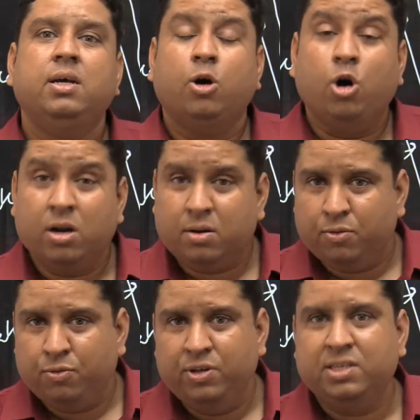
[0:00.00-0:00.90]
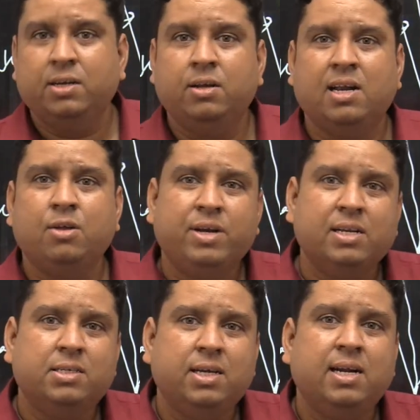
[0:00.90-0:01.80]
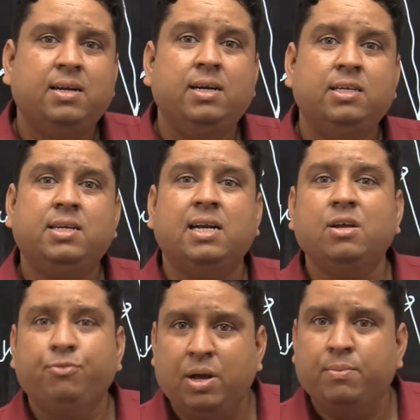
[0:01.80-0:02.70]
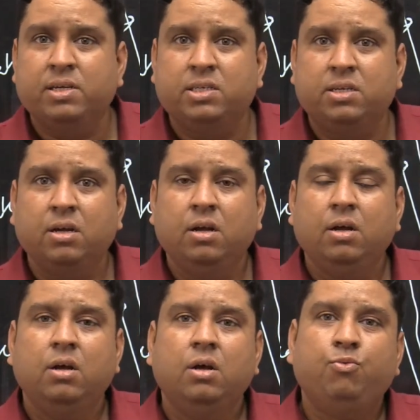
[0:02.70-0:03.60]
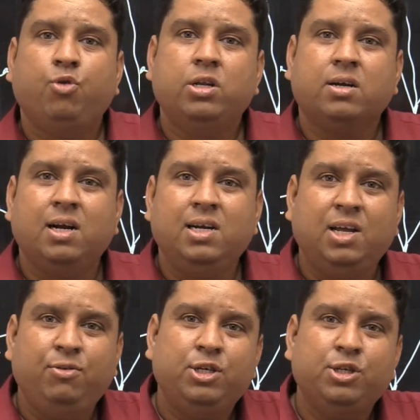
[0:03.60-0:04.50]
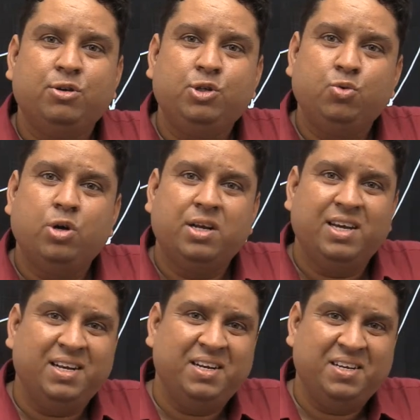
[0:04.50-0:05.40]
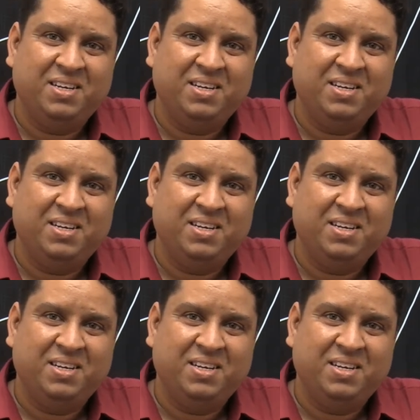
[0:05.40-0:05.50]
or rather we can say that it is getting famous for the cultivation of sugarcane.